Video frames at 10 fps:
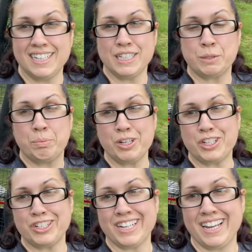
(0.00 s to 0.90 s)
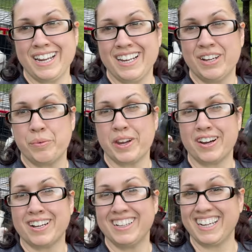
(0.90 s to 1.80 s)
it's butcher day. We
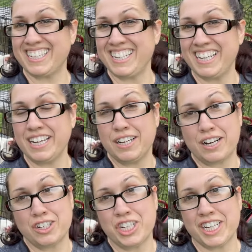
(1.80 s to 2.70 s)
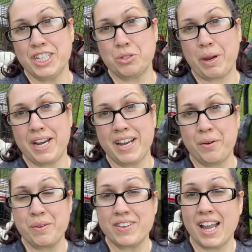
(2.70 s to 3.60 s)
are collecting our chickens right
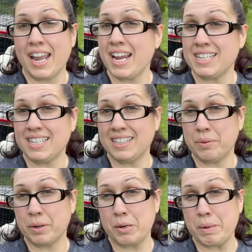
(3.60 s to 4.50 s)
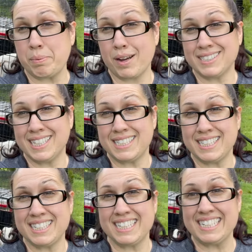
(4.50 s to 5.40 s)
now. We've got 18 that we're gonna be
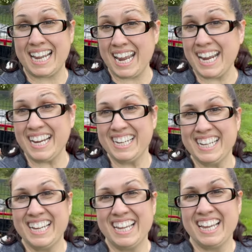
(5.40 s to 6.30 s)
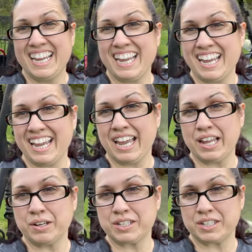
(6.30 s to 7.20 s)
processing today.
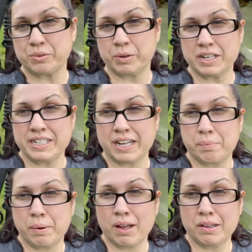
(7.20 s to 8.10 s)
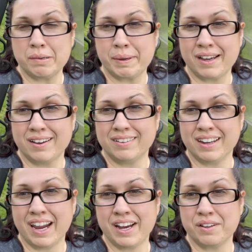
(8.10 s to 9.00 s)
And we're gonna take probably about
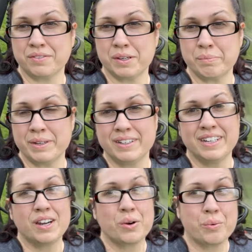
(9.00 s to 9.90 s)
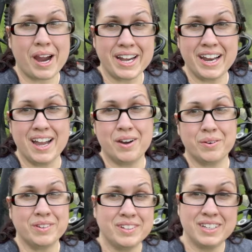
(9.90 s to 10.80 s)
eight of them right
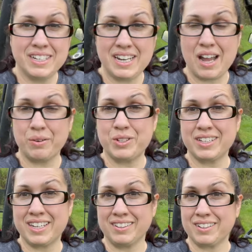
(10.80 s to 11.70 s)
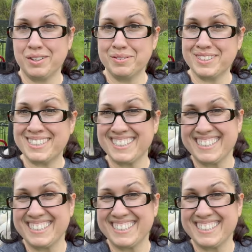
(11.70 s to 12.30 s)
now down to the kill cones.